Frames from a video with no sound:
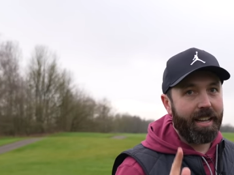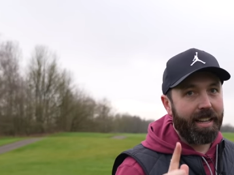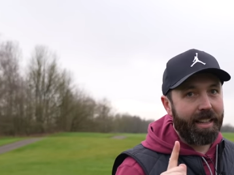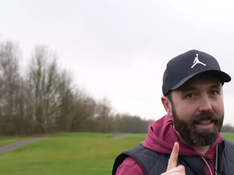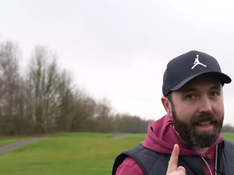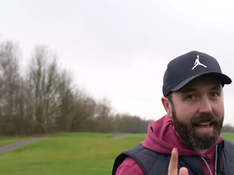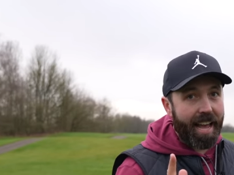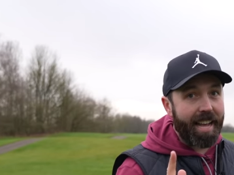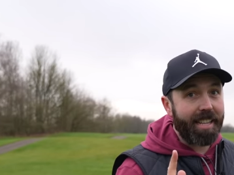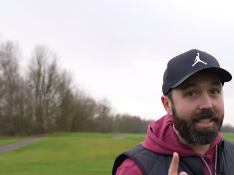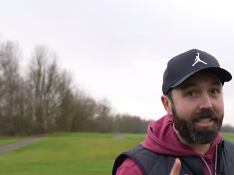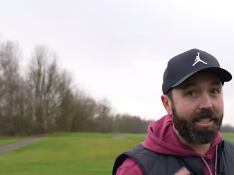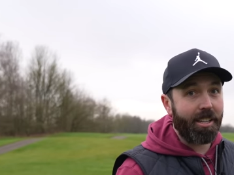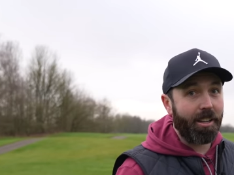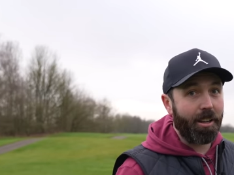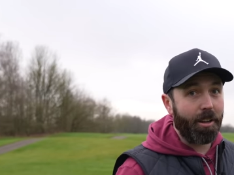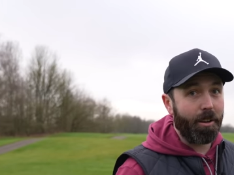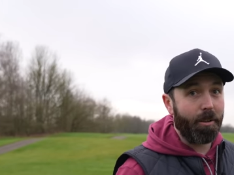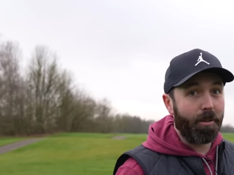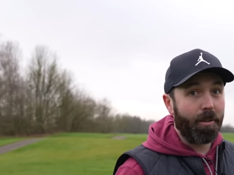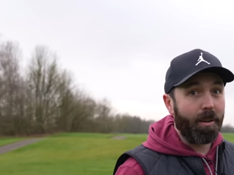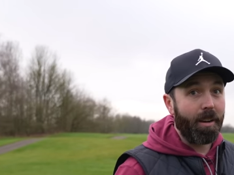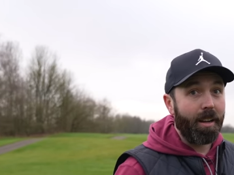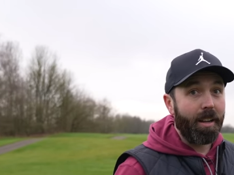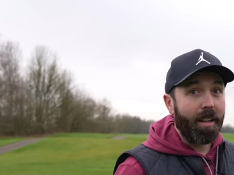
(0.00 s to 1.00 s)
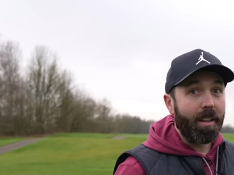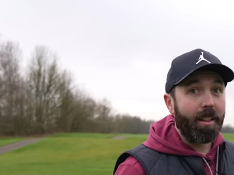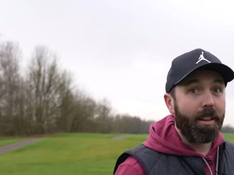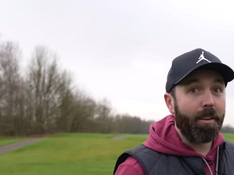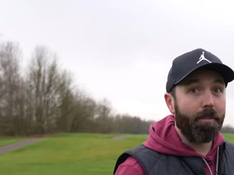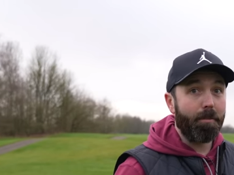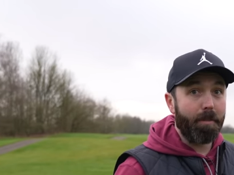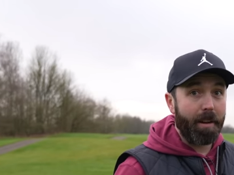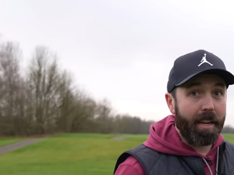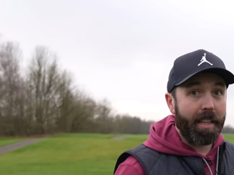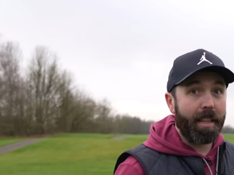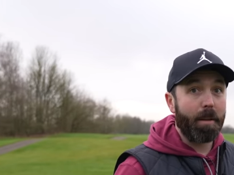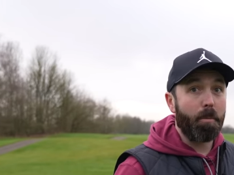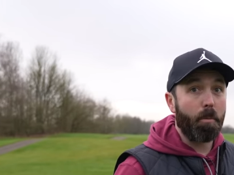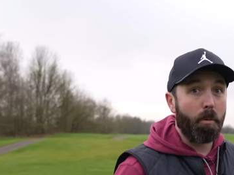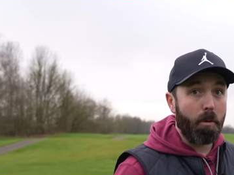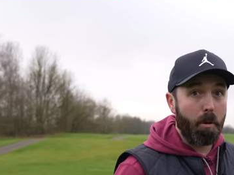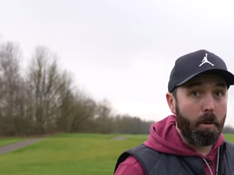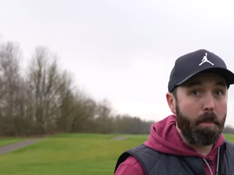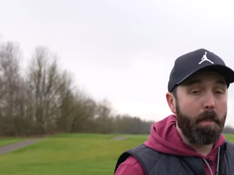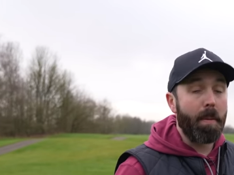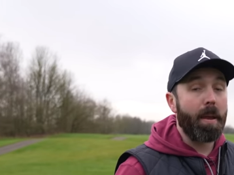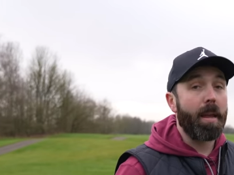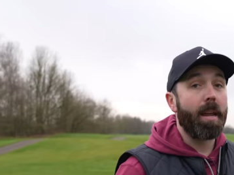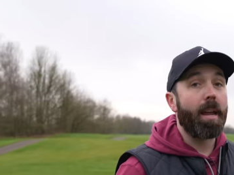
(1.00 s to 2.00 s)
They're two that really
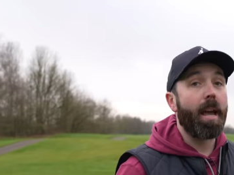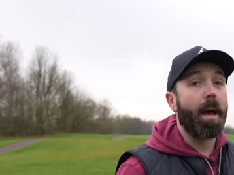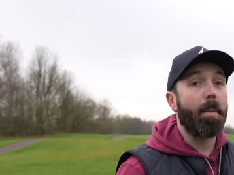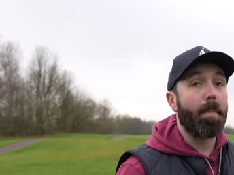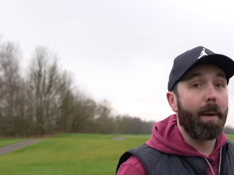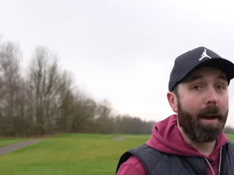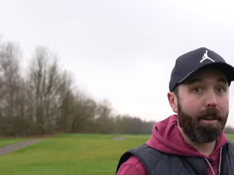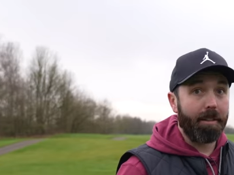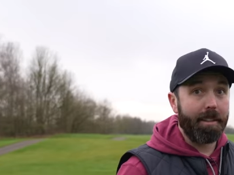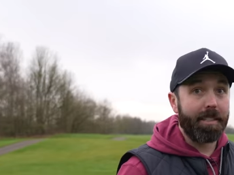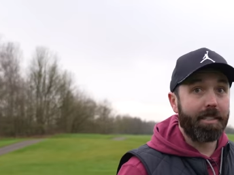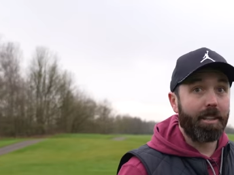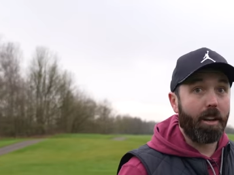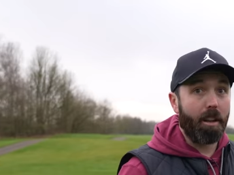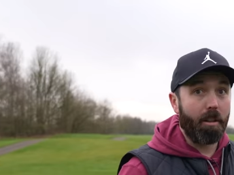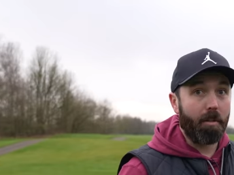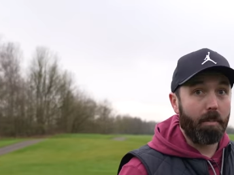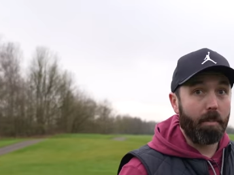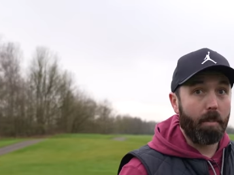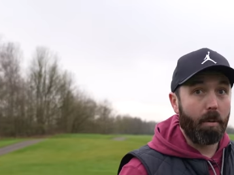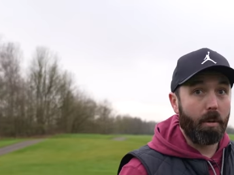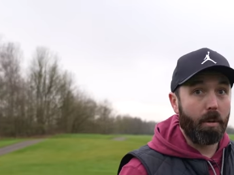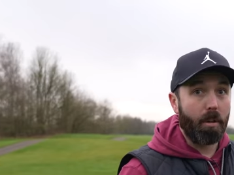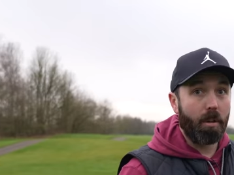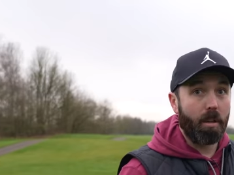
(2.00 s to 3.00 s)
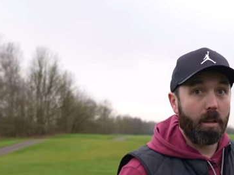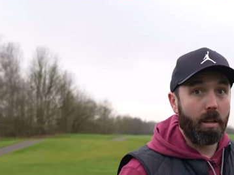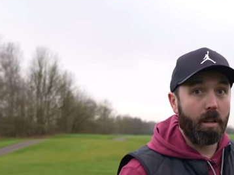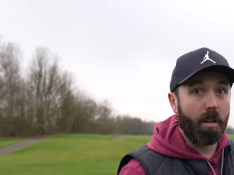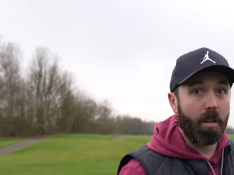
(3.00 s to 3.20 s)
worried me about this golf ball.